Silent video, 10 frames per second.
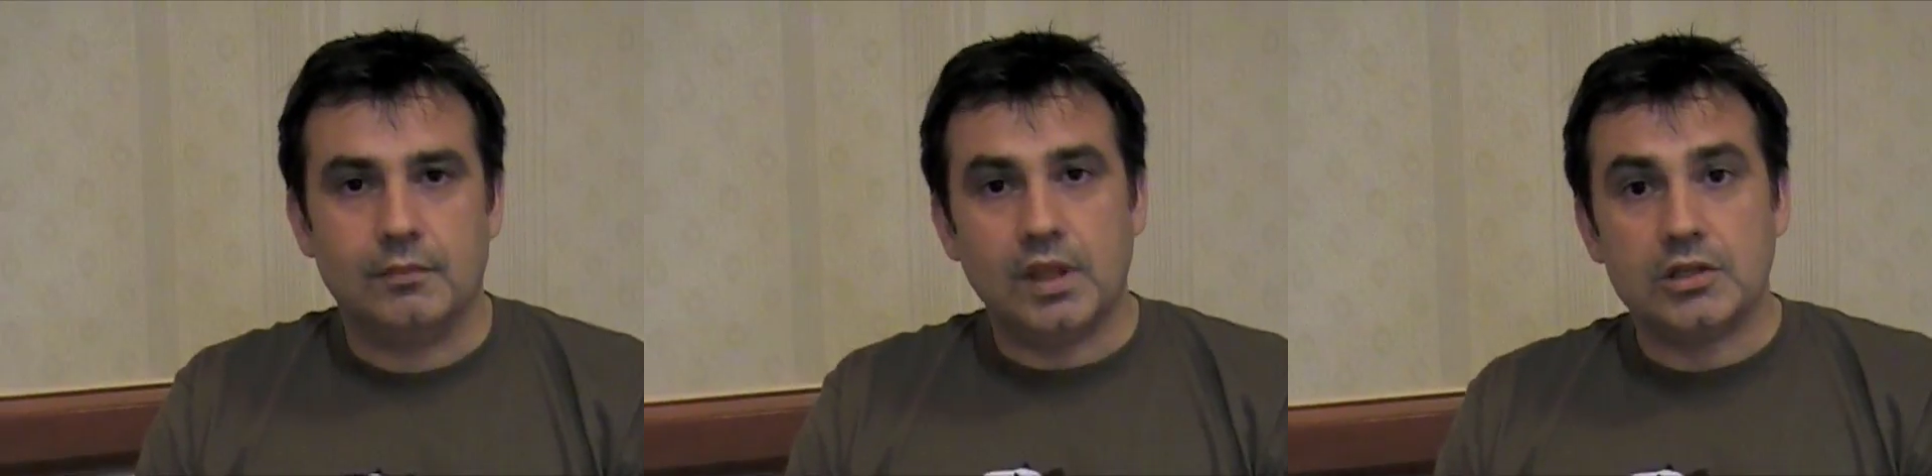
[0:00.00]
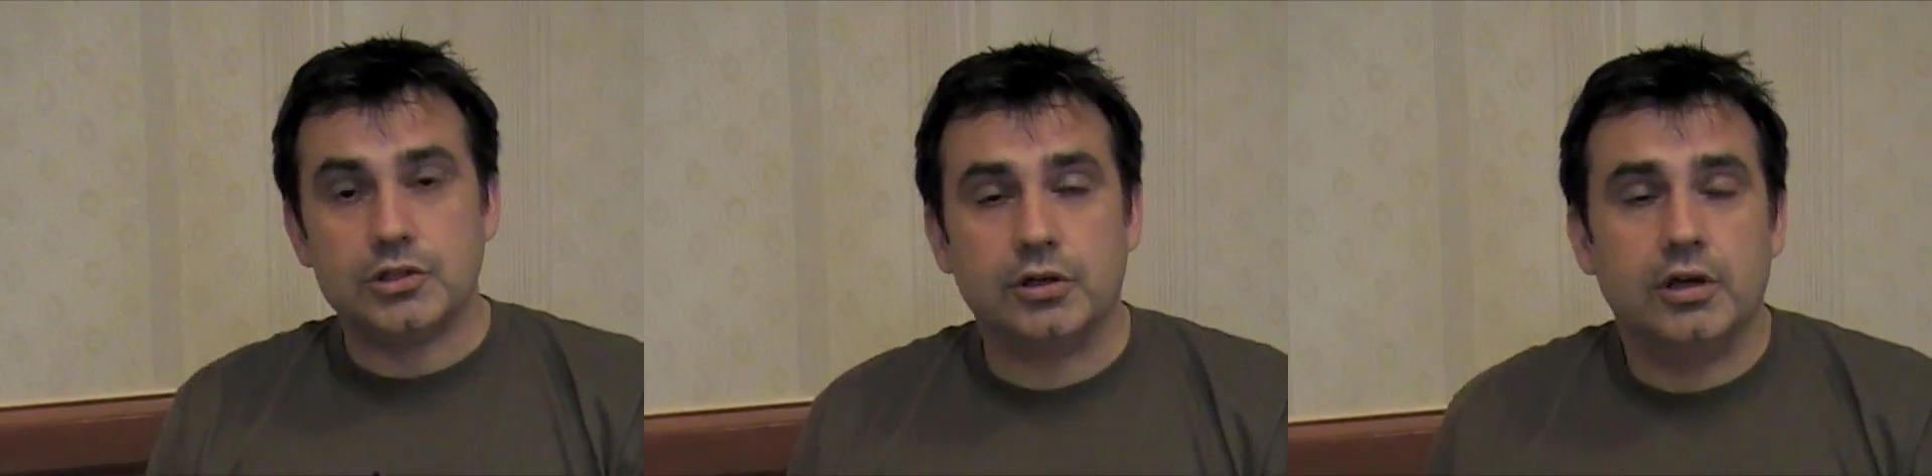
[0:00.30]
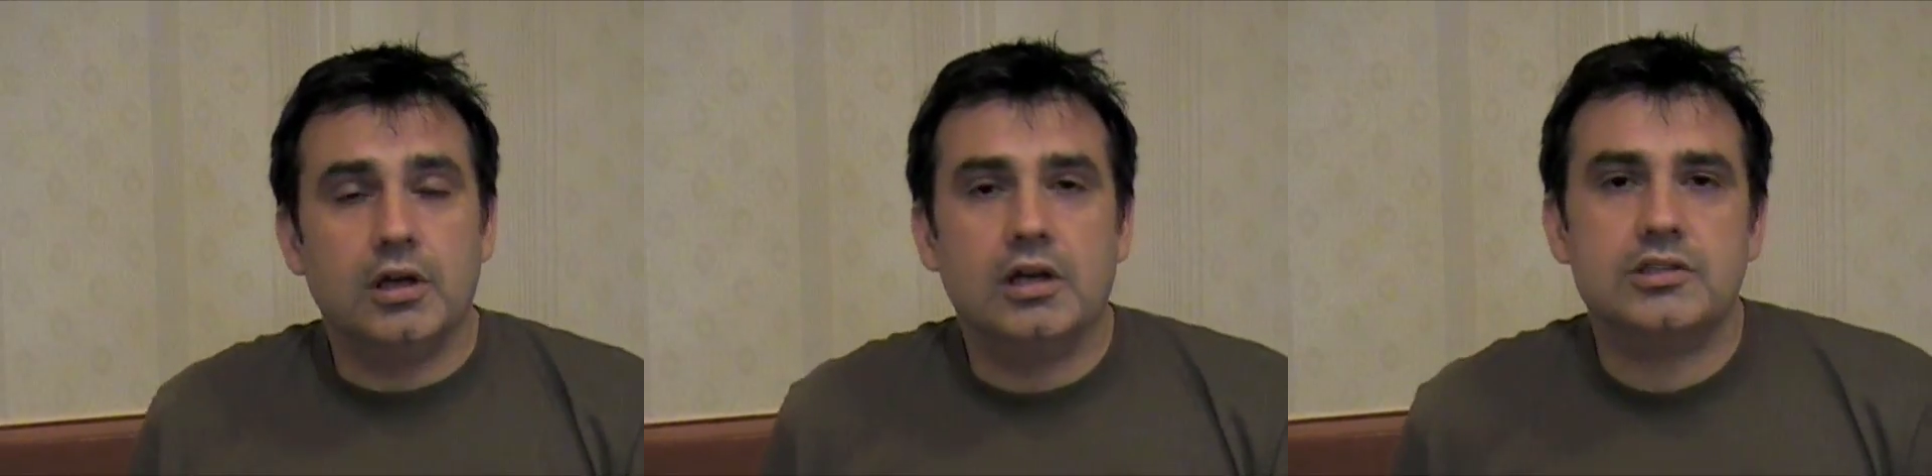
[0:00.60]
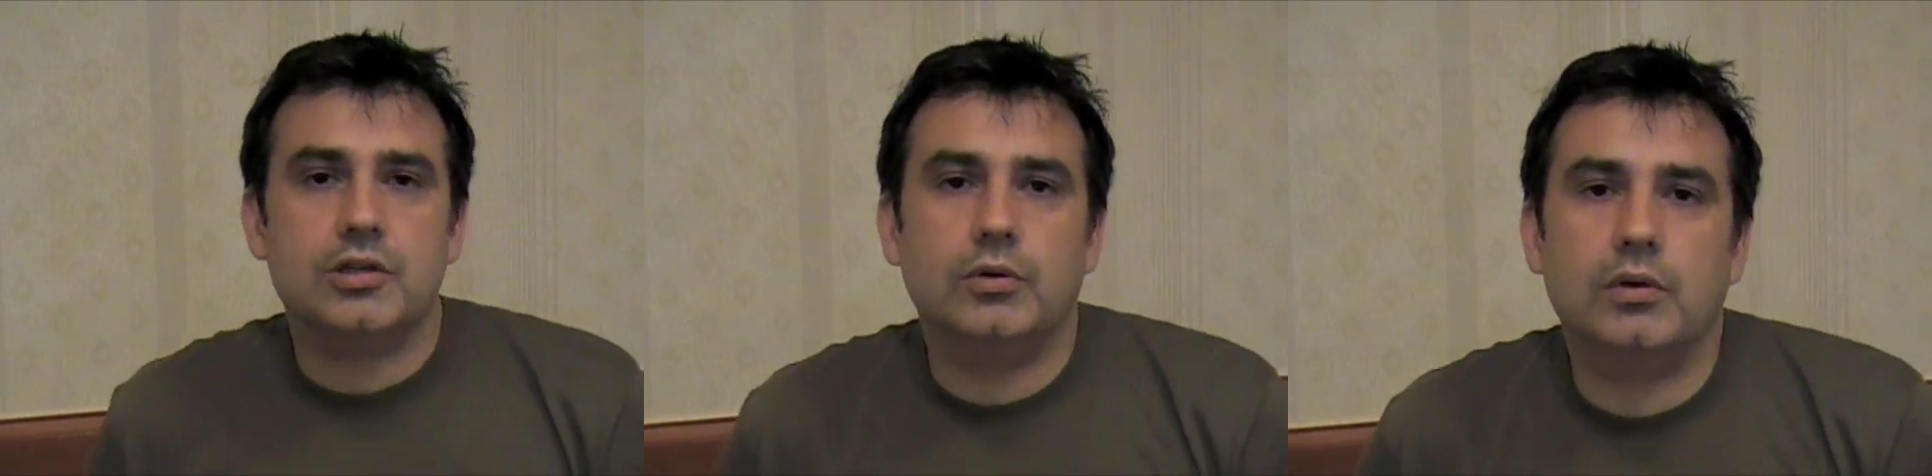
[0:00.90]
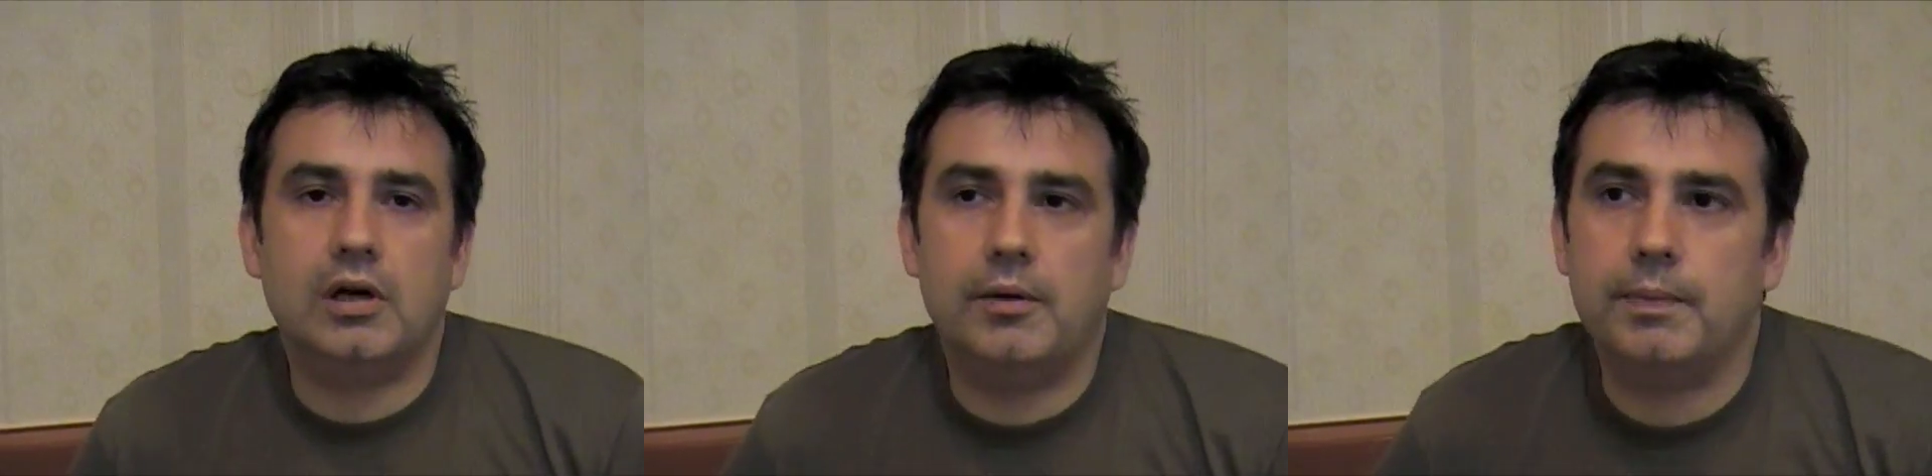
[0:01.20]
Yeah, sure.
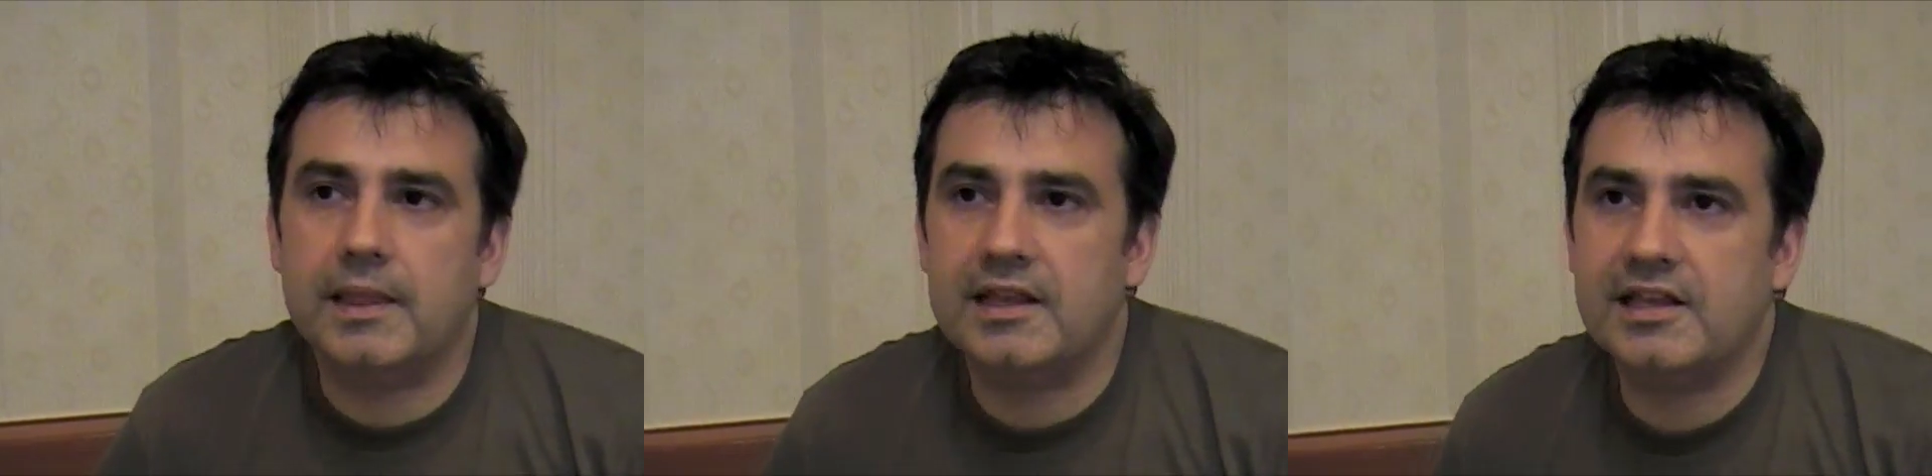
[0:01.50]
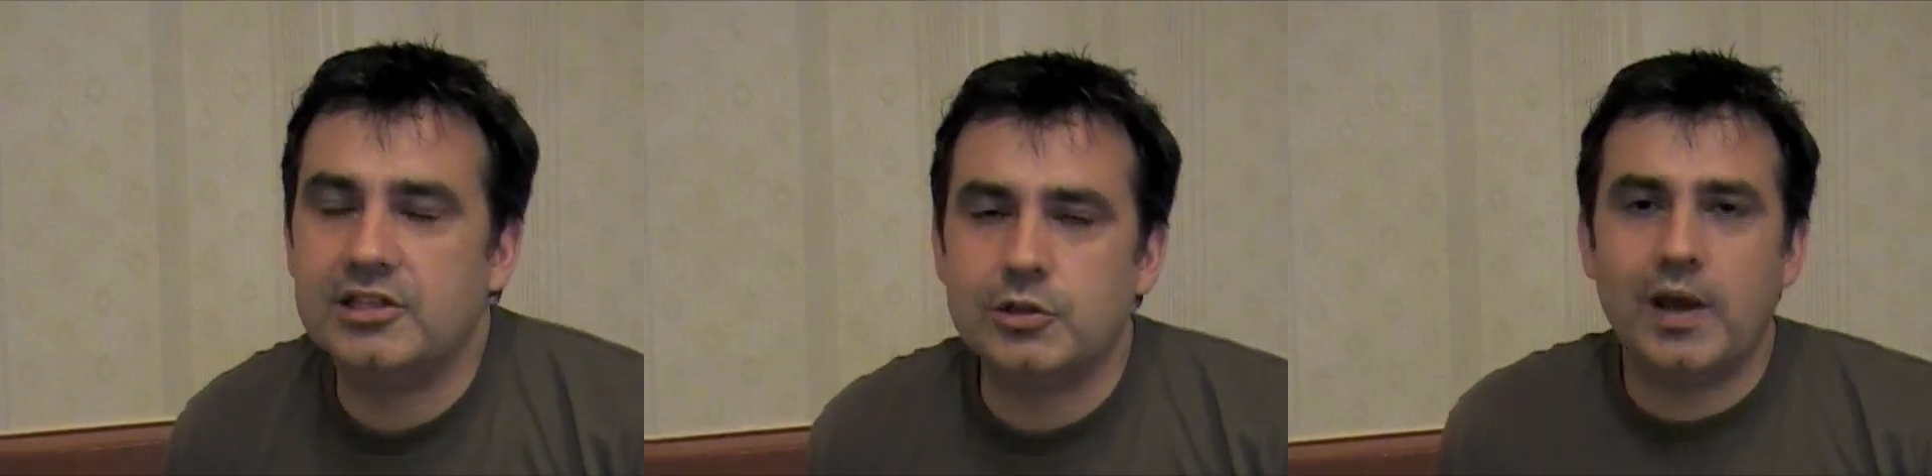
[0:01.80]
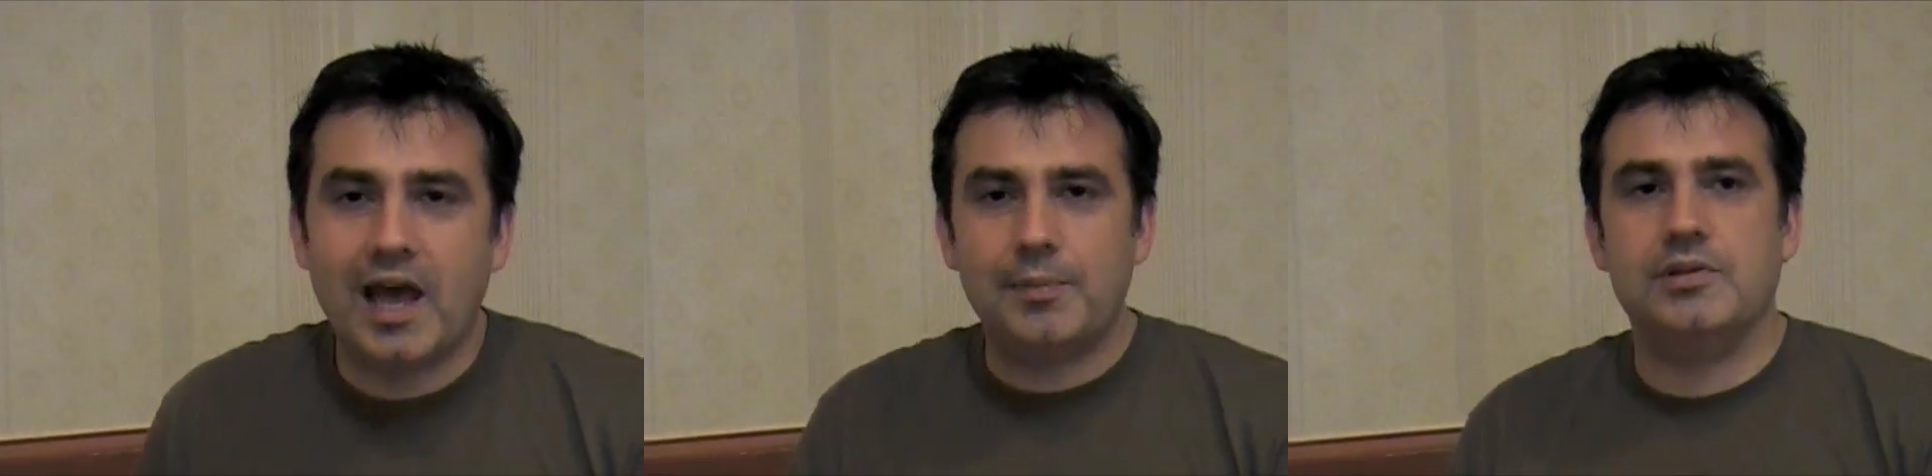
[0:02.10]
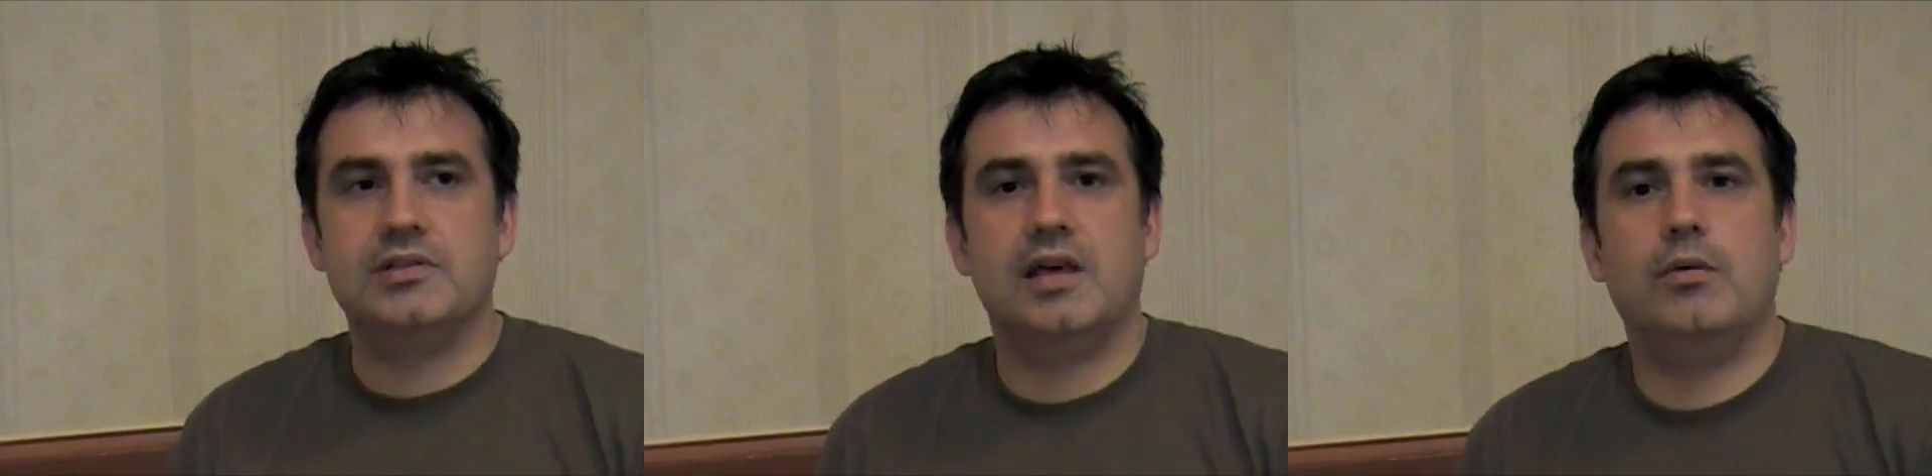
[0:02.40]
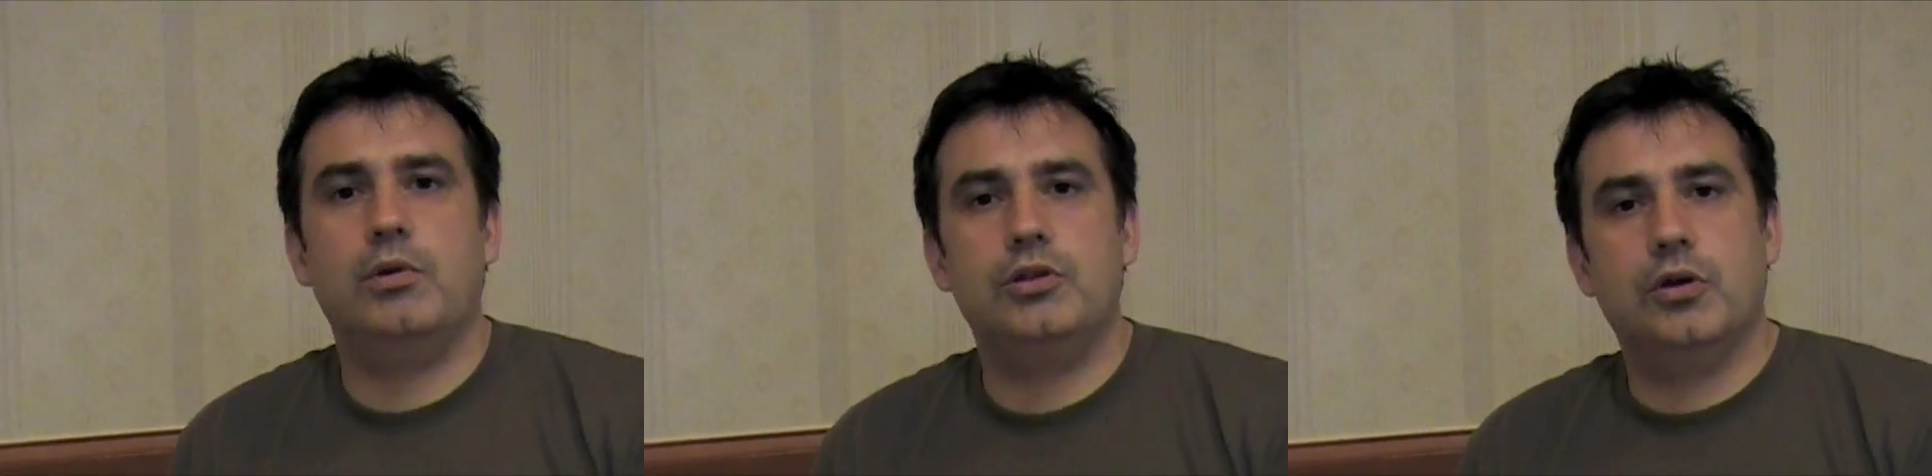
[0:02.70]
So it so happens
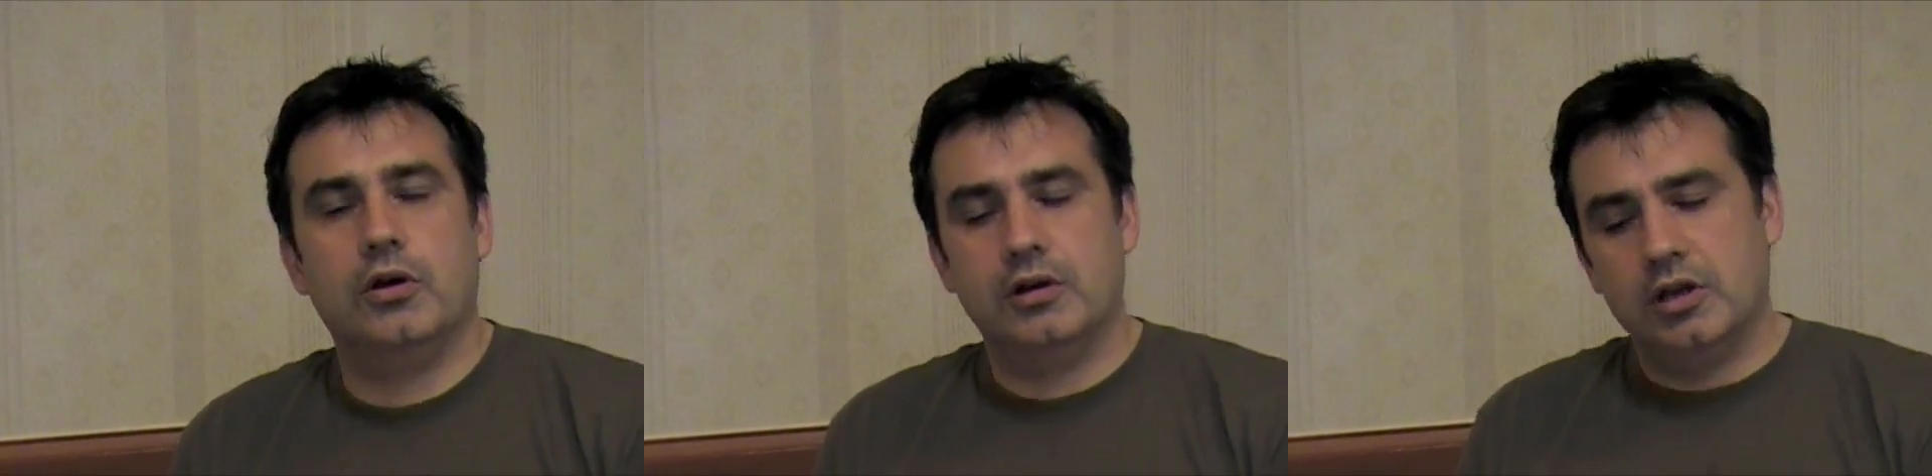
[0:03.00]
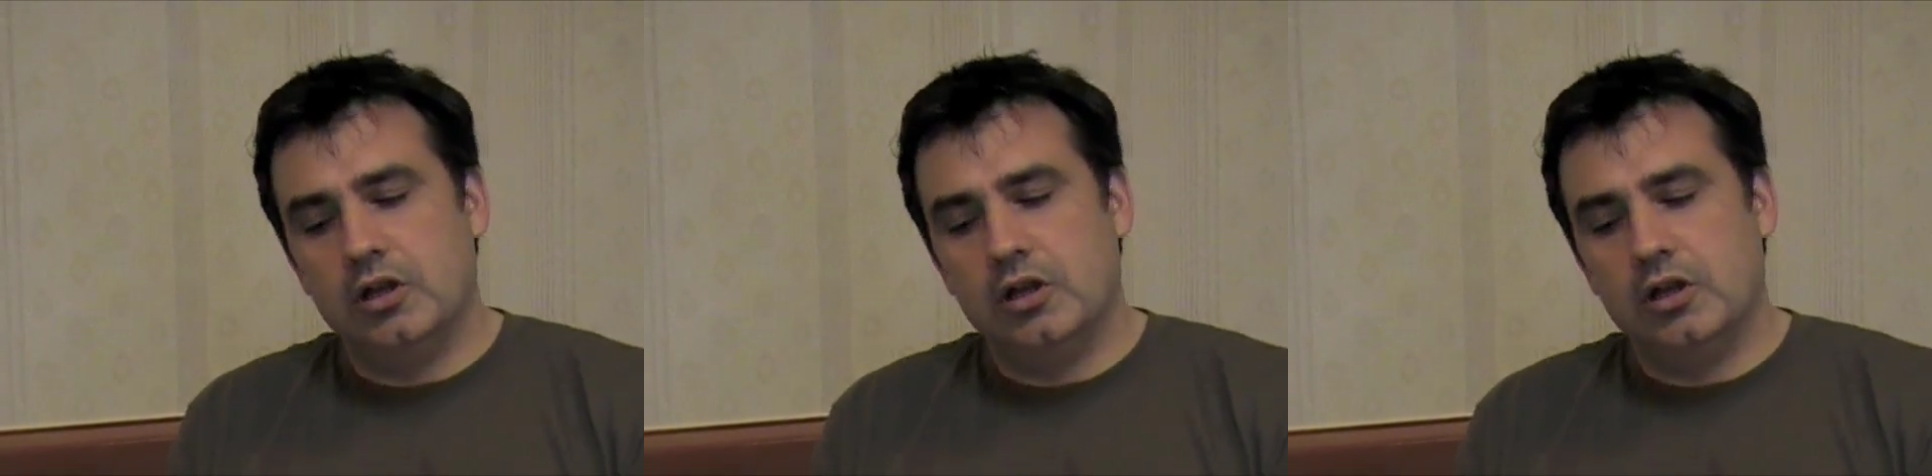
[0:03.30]
that when you're